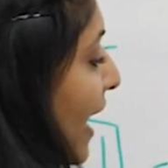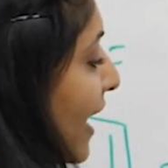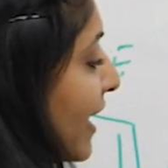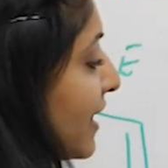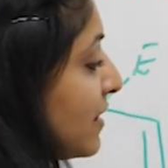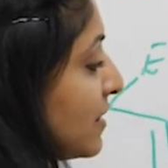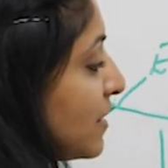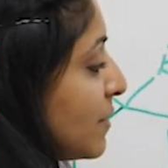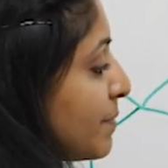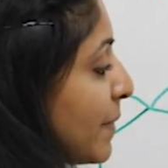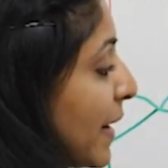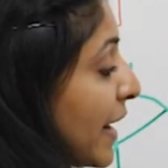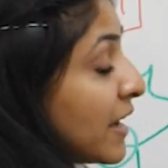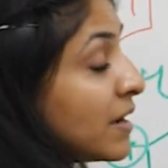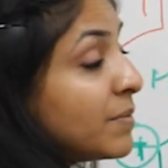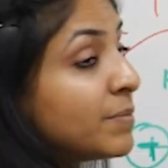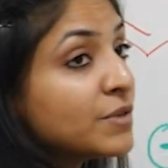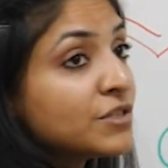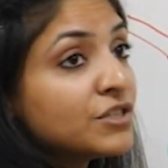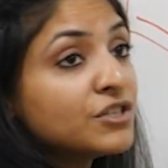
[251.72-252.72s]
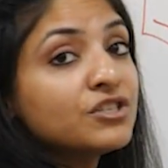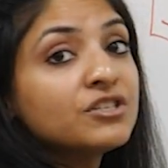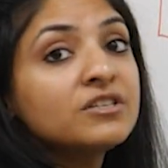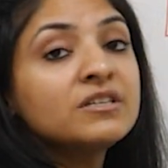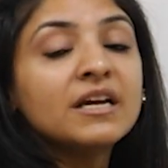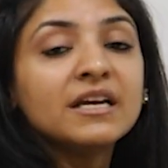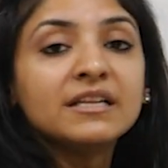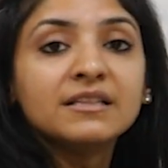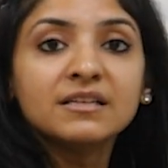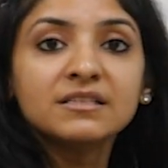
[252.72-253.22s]
and the para
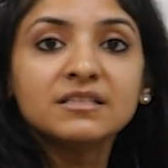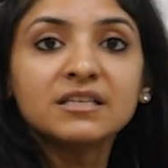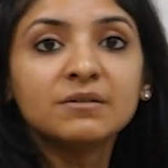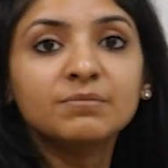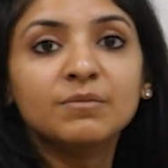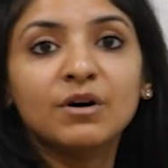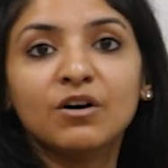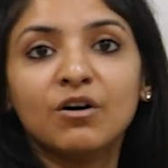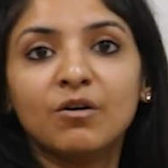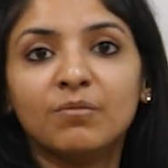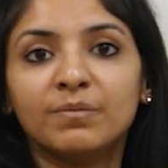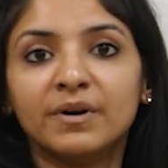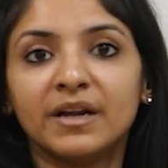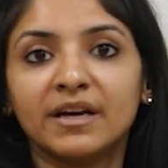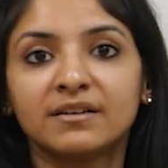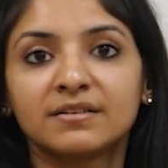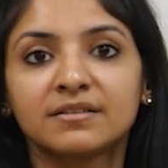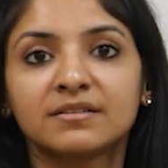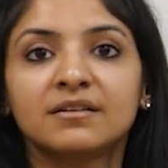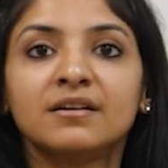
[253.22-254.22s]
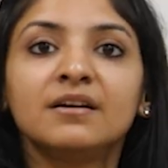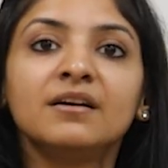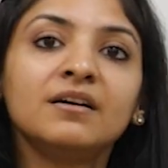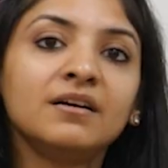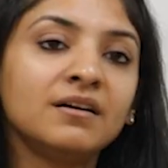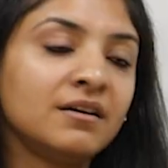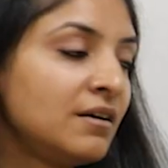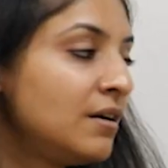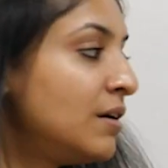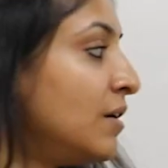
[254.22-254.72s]
position in the sigma complex.
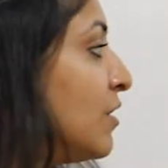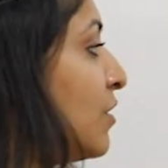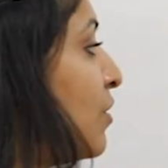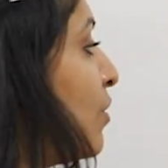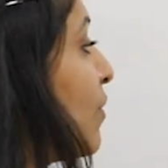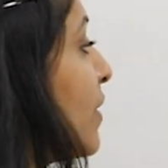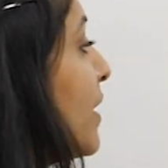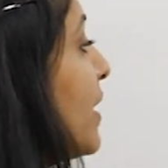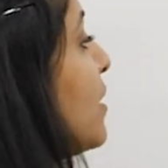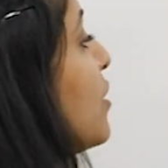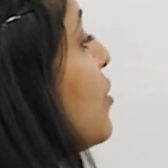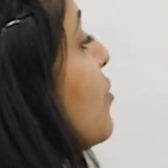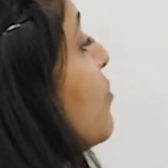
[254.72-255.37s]
Okay,